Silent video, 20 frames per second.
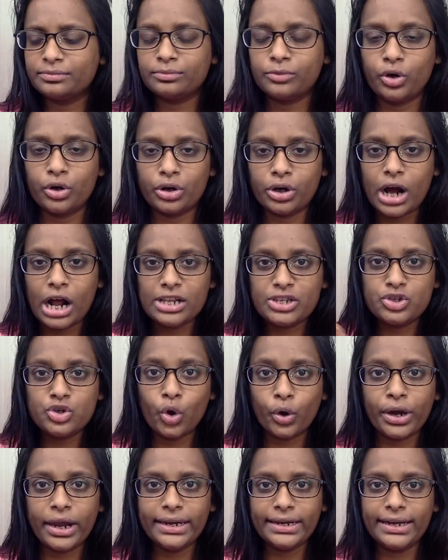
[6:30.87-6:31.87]
or I
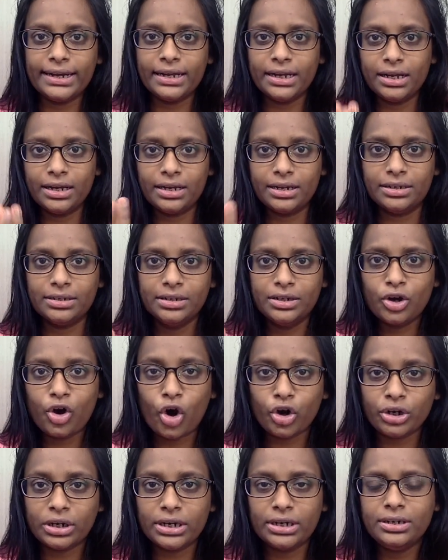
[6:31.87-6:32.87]
soak it in a
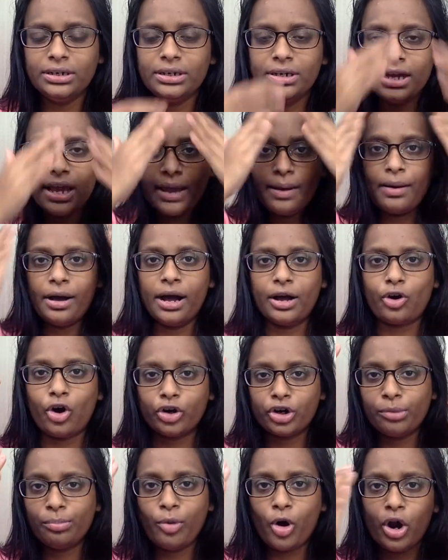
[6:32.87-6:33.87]
cotton uh,
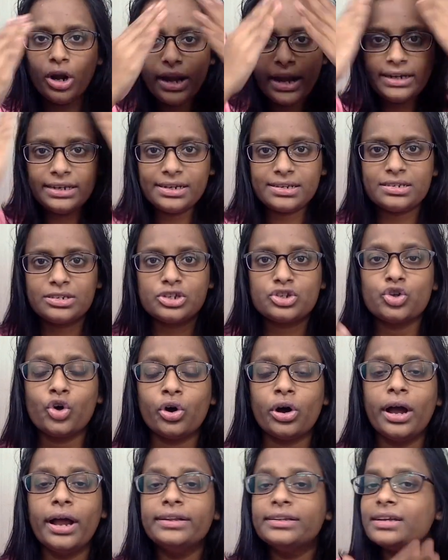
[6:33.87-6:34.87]
cotton ball and just
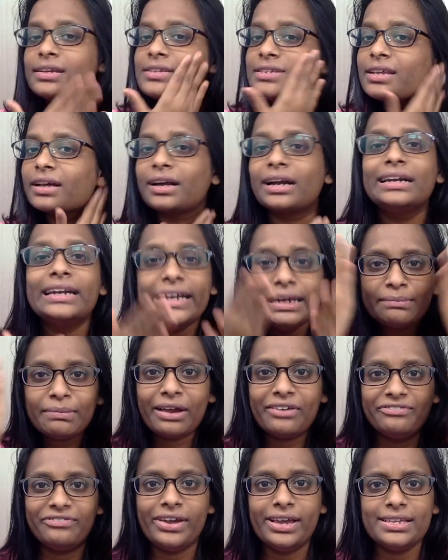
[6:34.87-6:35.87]
so and just clean
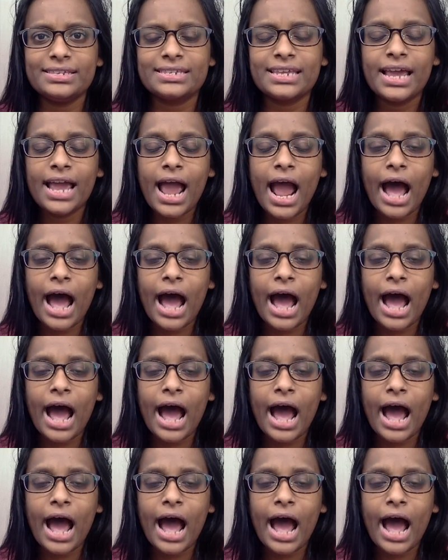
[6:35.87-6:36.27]
my face.